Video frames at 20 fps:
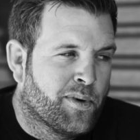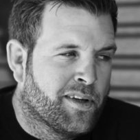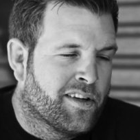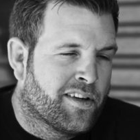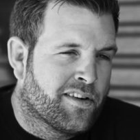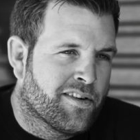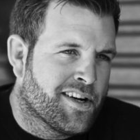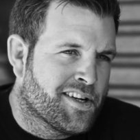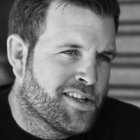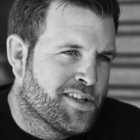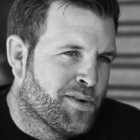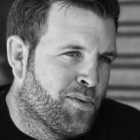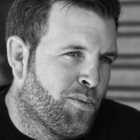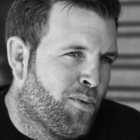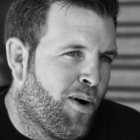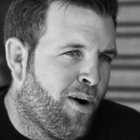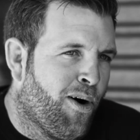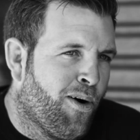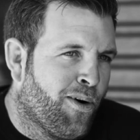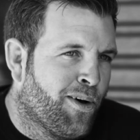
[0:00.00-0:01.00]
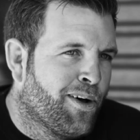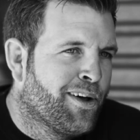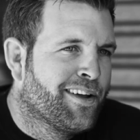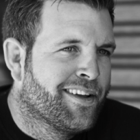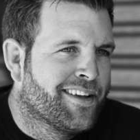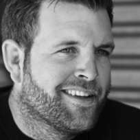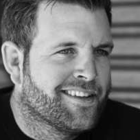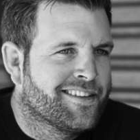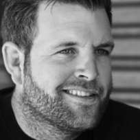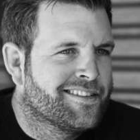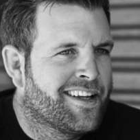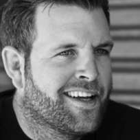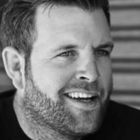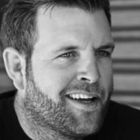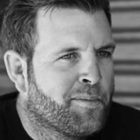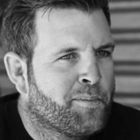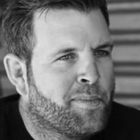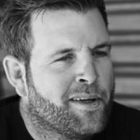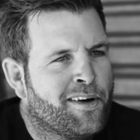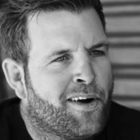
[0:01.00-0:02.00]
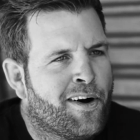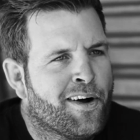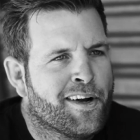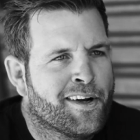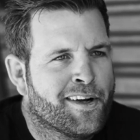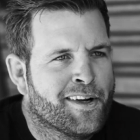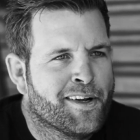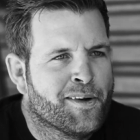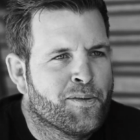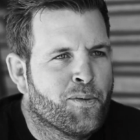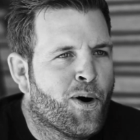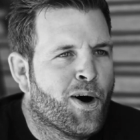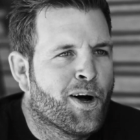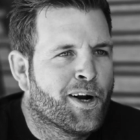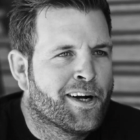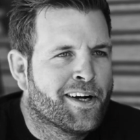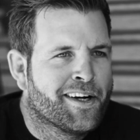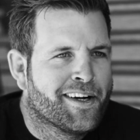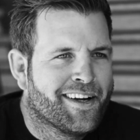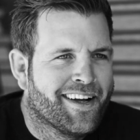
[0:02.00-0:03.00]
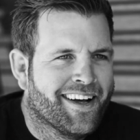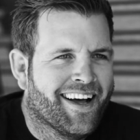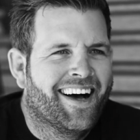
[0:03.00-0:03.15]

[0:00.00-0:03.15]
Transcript: when you crash in the wall, it's like a bit harder than the water.